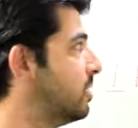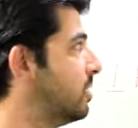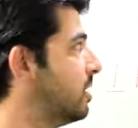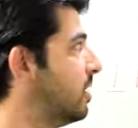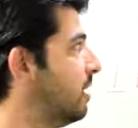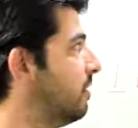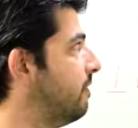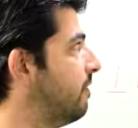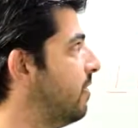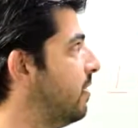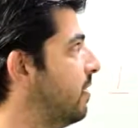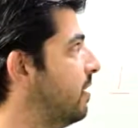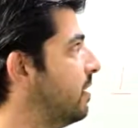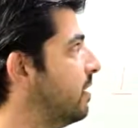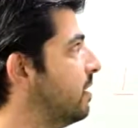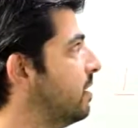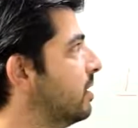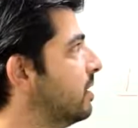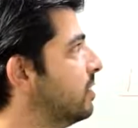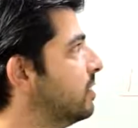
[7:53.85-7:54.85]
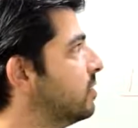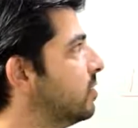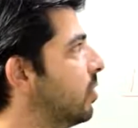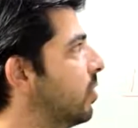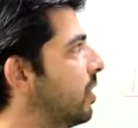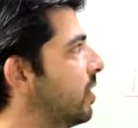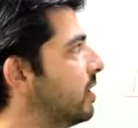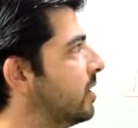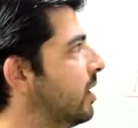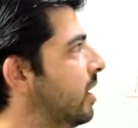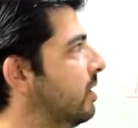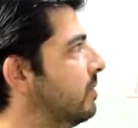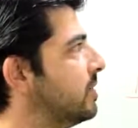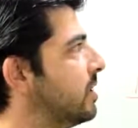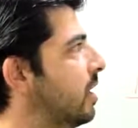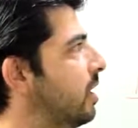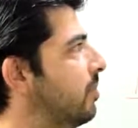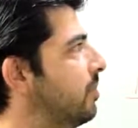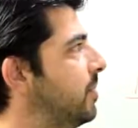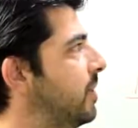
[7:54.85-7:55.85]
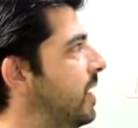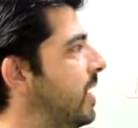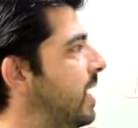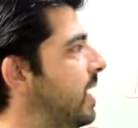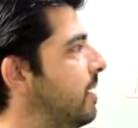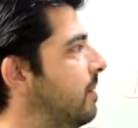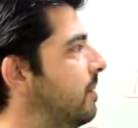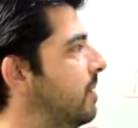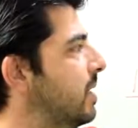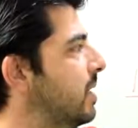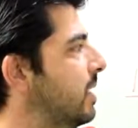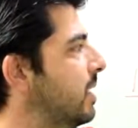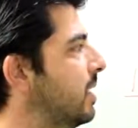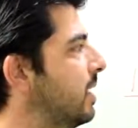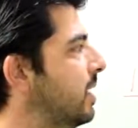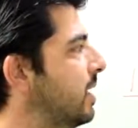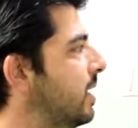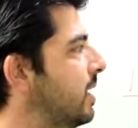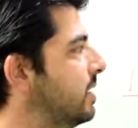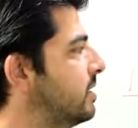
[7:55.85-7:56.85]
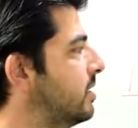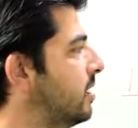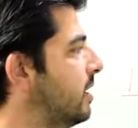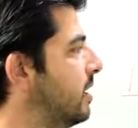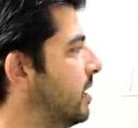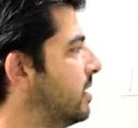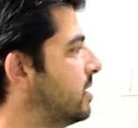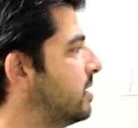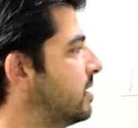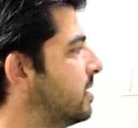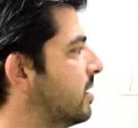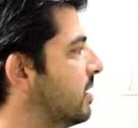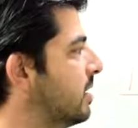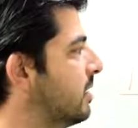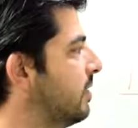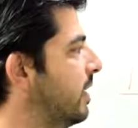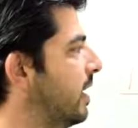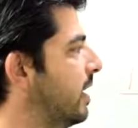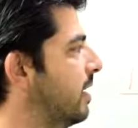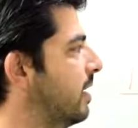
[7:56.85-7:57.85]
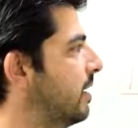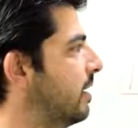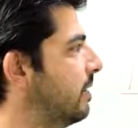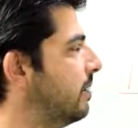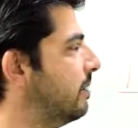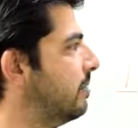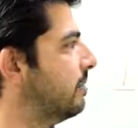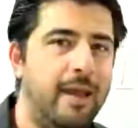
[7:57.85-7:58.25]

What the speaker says: to convert torque times RPM into this right here.